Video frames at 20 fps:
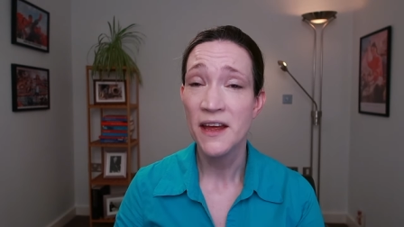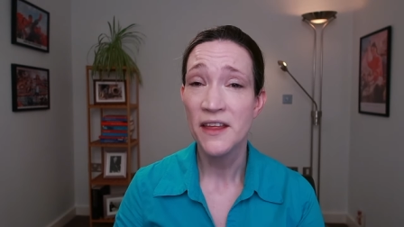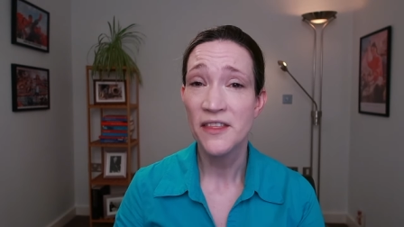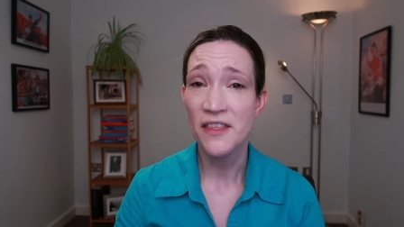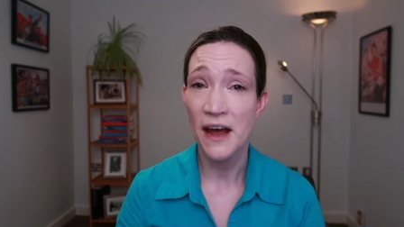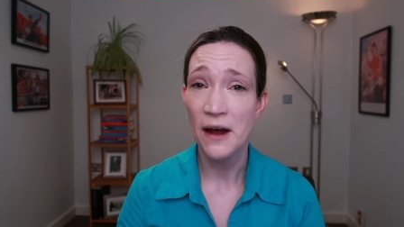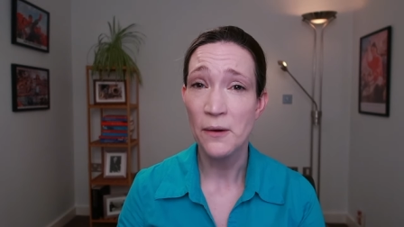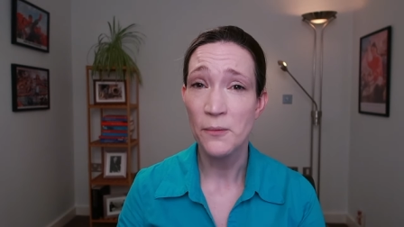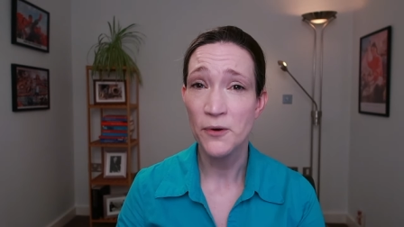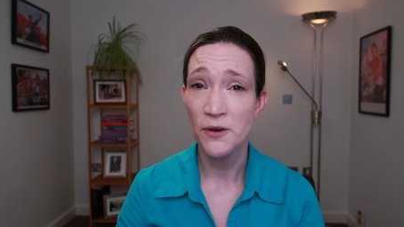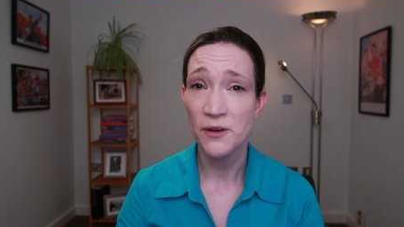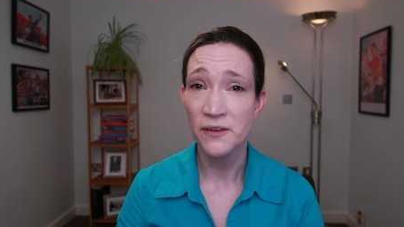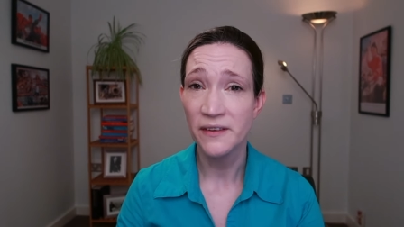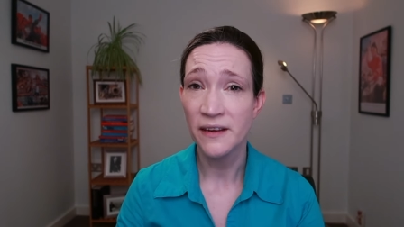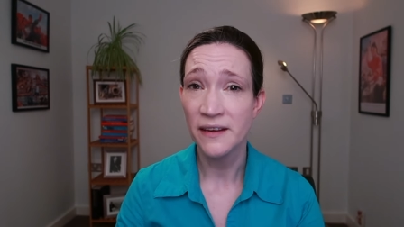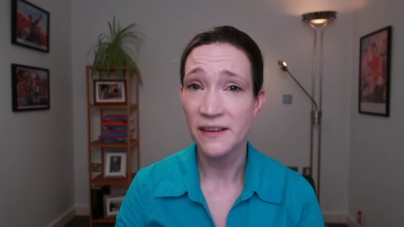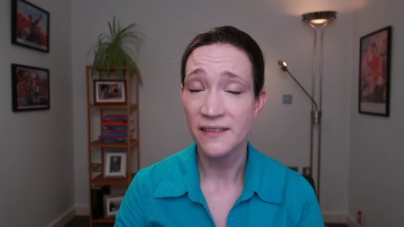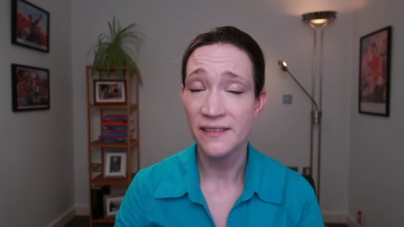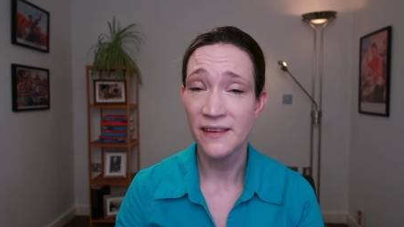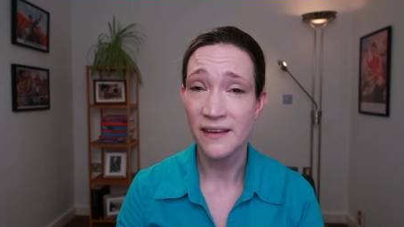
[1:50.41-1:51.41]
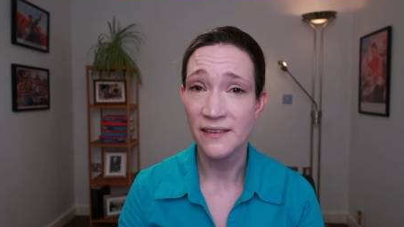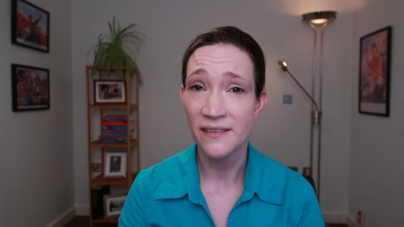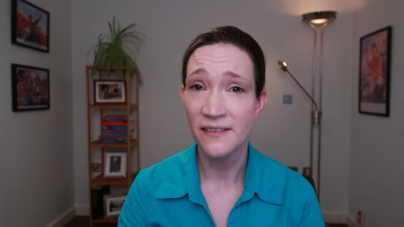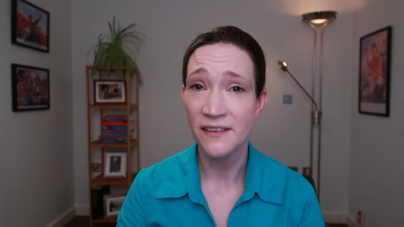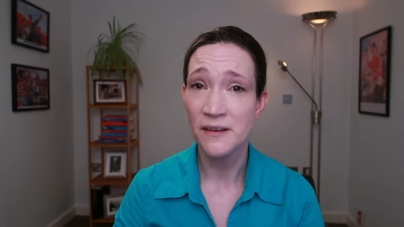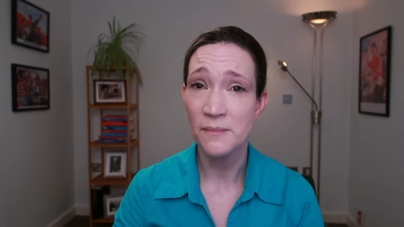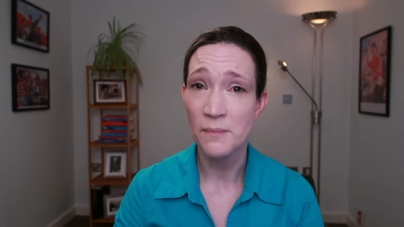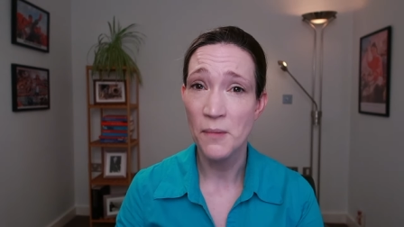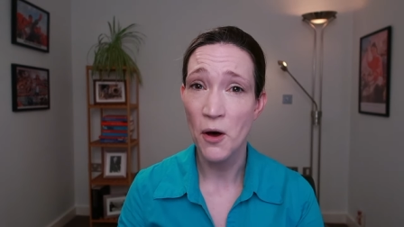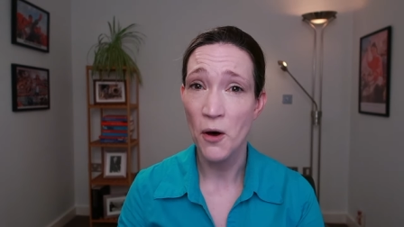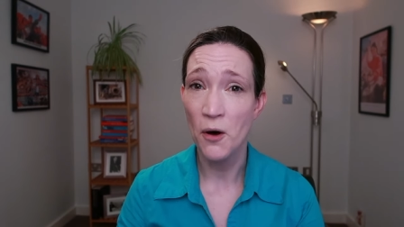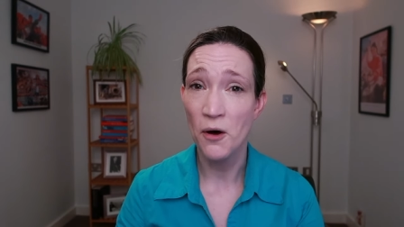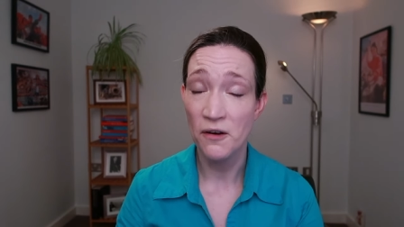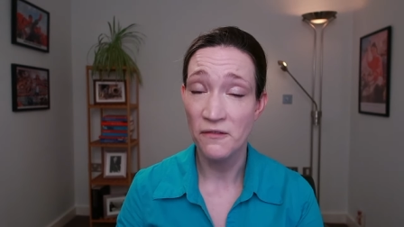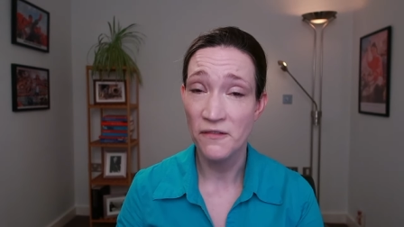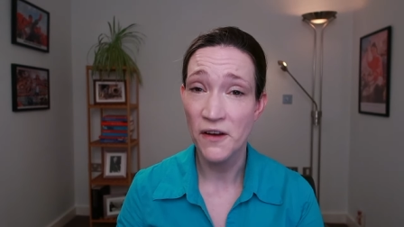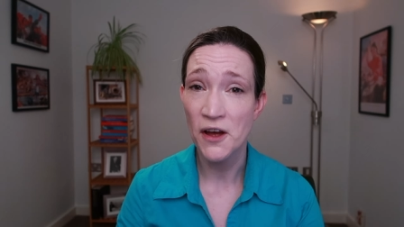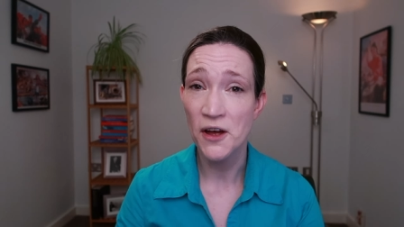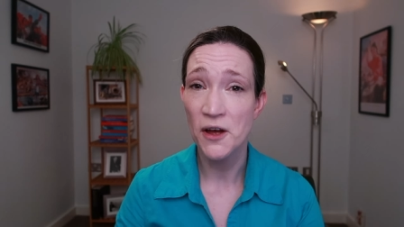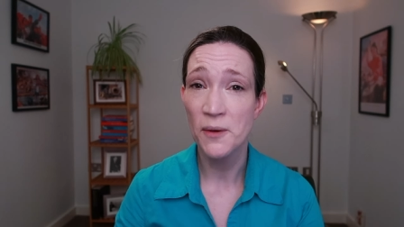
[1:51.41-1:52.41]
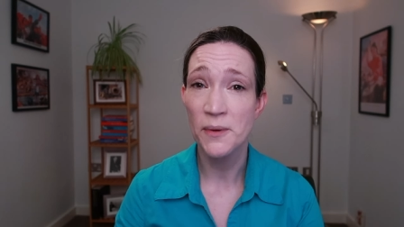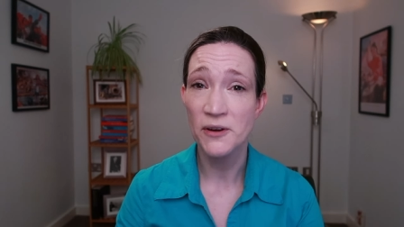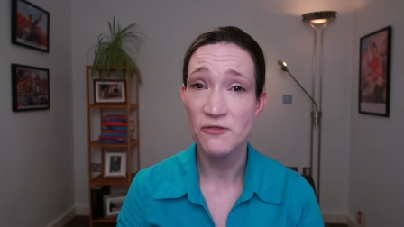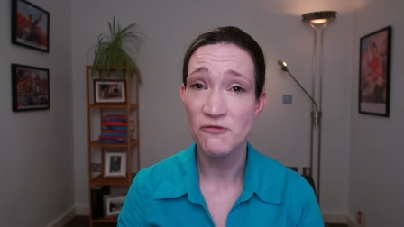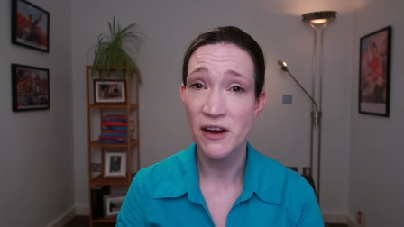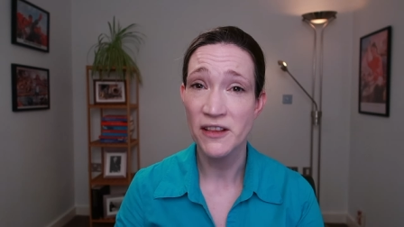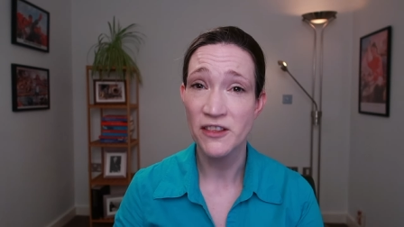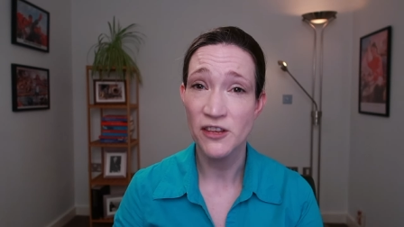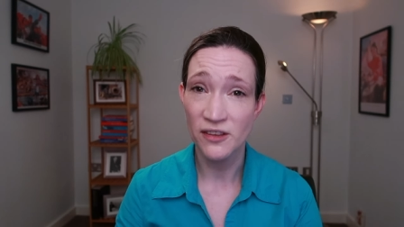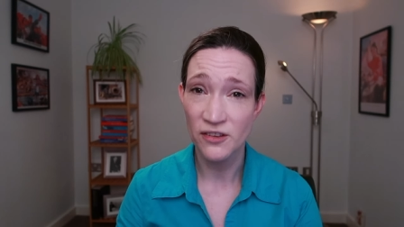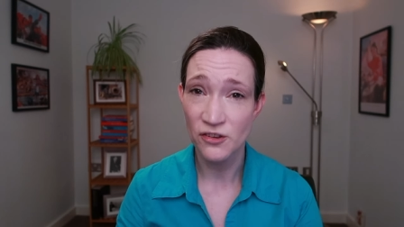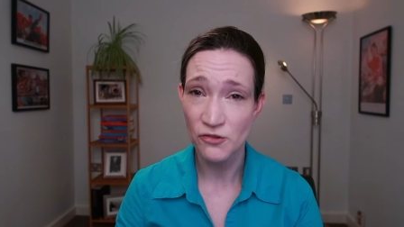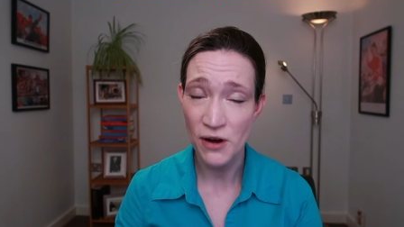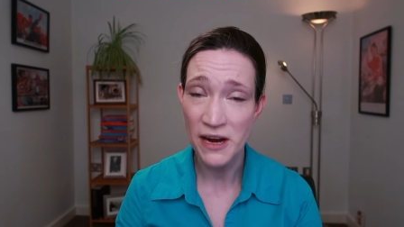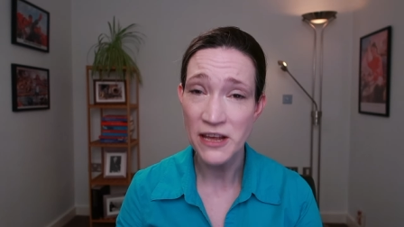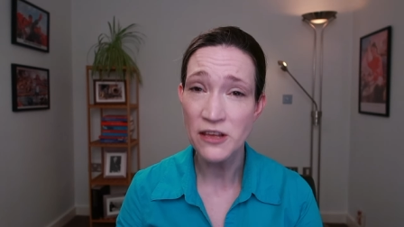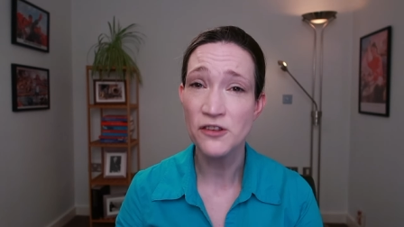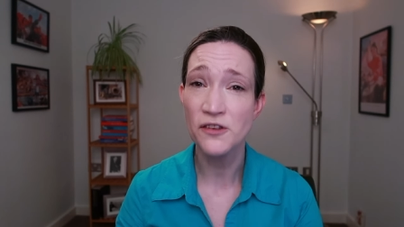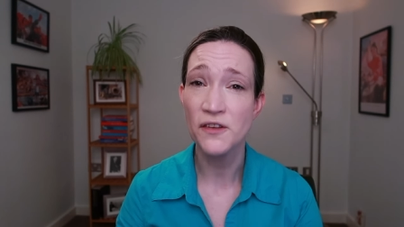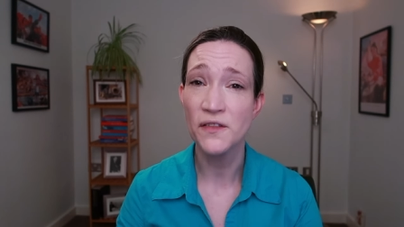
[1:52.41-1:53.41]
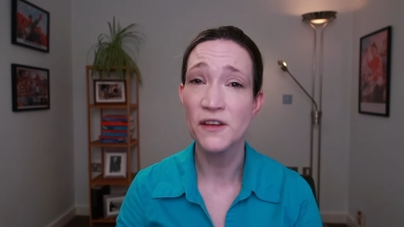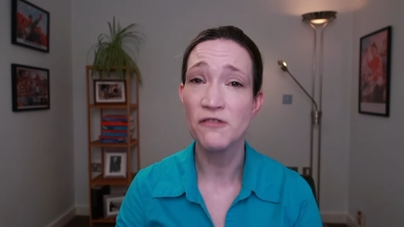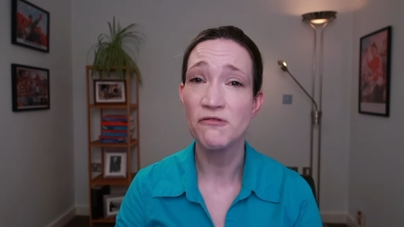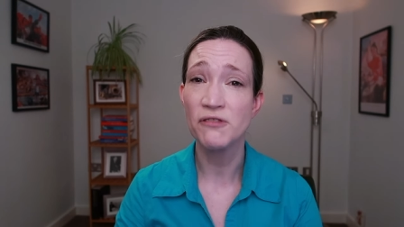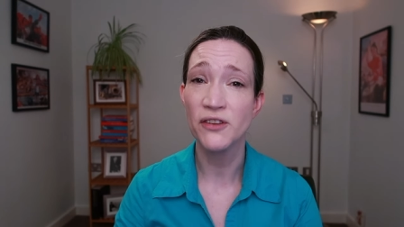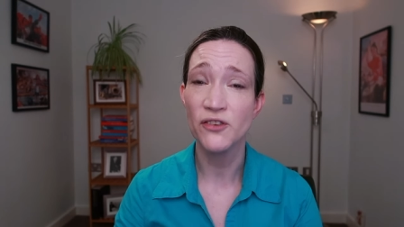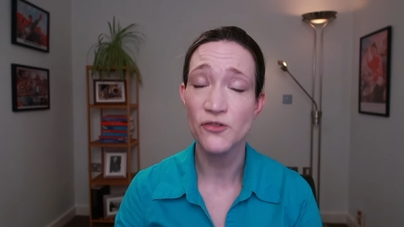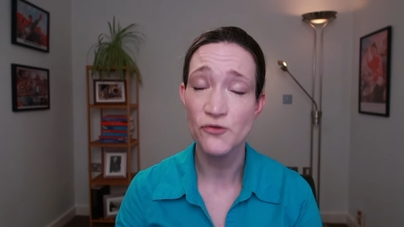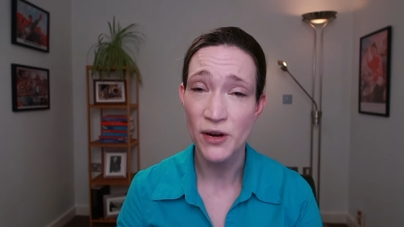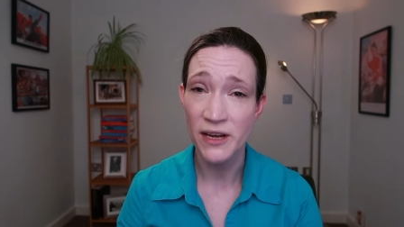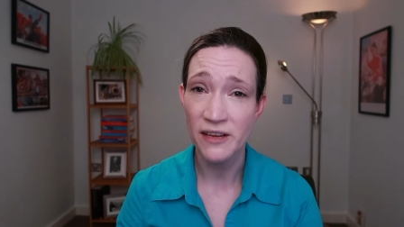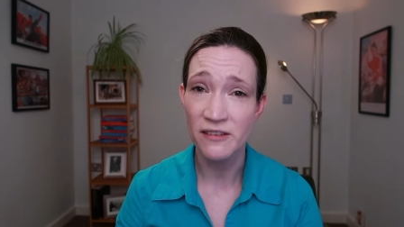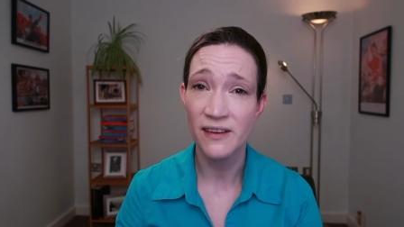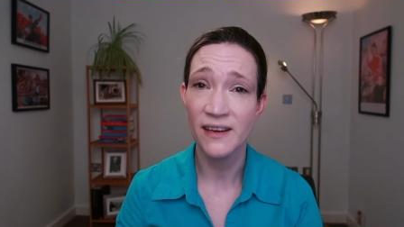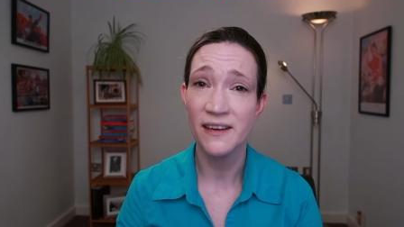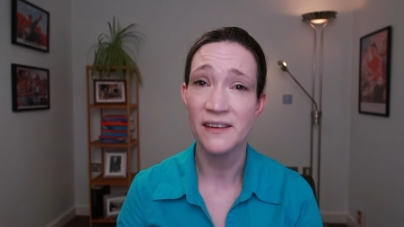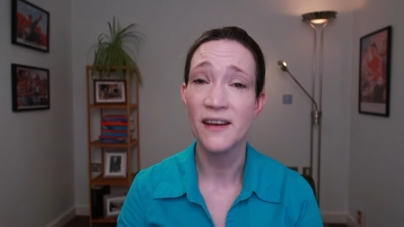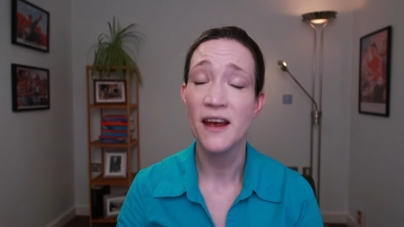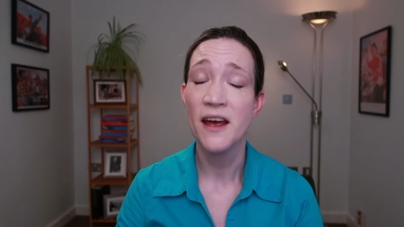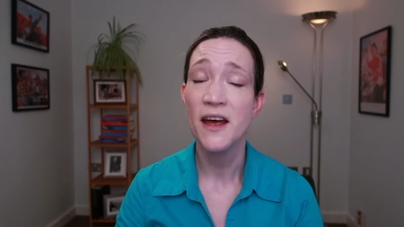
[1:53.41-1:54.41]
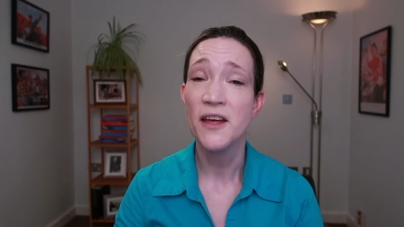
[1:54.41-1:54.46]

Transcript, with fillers: That was a system of urban registration that restricted